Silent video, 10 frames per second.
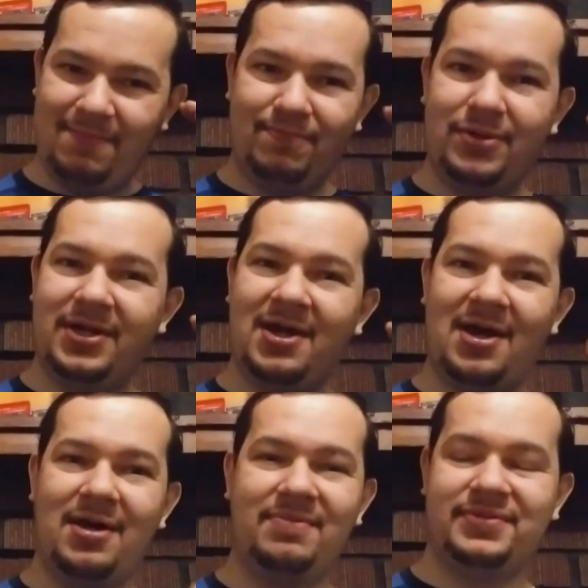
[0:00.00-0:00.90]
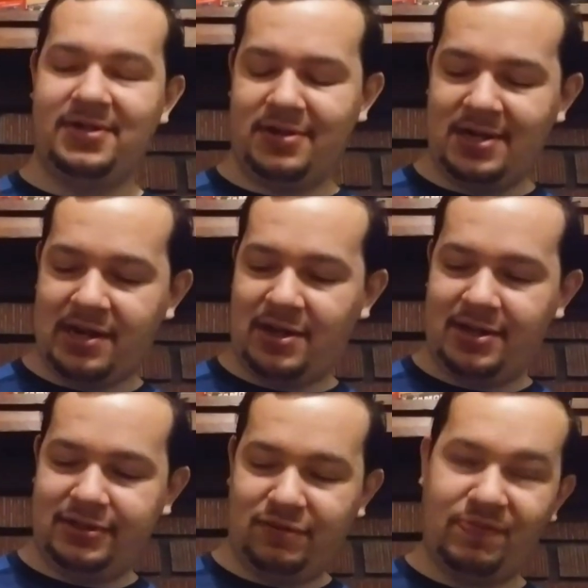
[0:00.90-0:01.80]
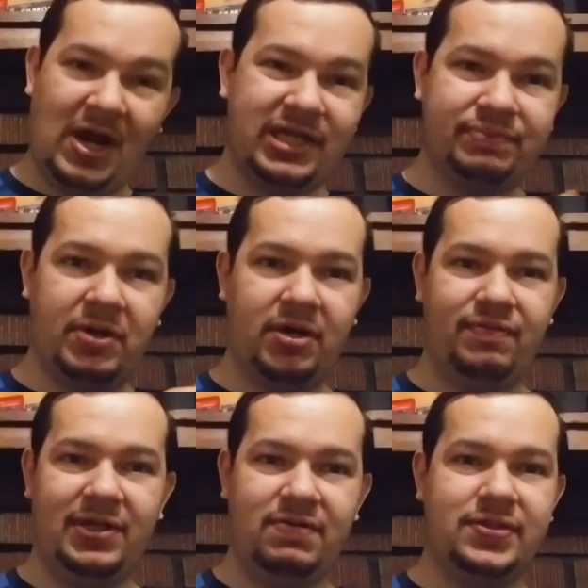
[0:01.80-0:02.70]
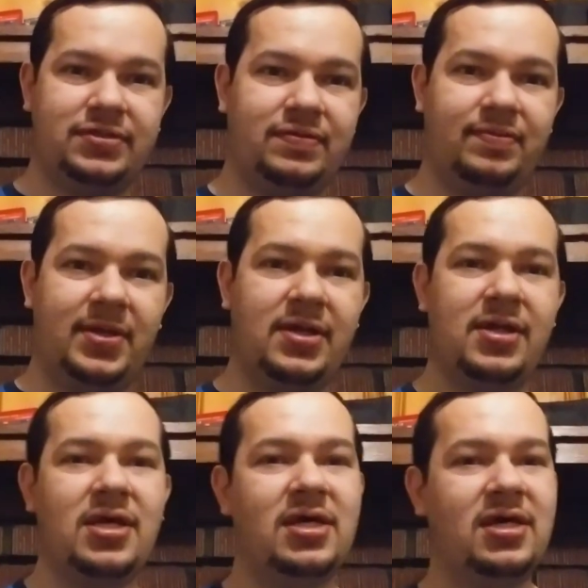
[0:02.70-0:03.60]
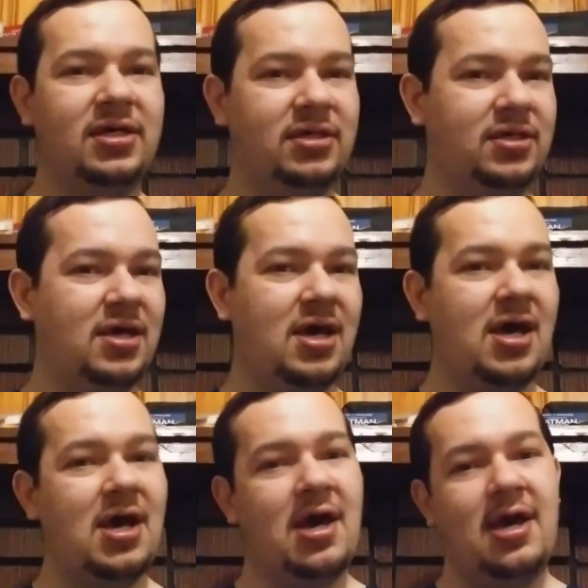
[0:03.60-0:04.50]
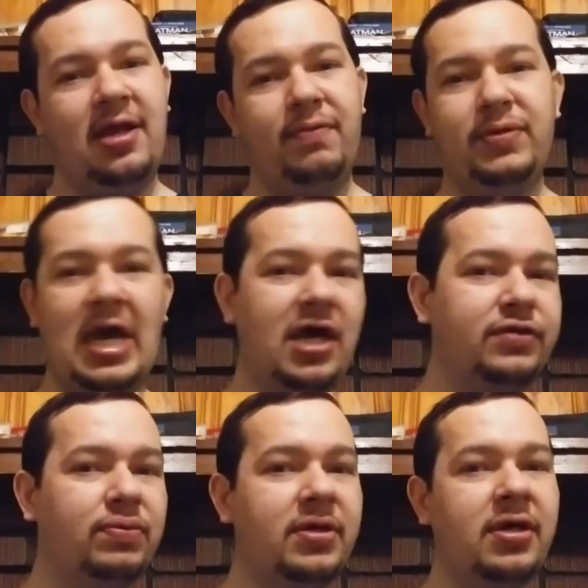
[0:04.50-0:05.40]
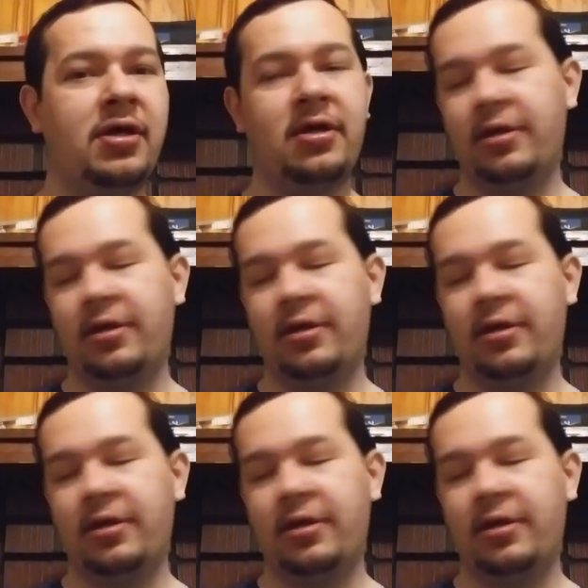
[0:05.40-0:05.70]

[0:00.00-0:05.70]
pretty high up there in the raspberry flavors for me. If you guys want to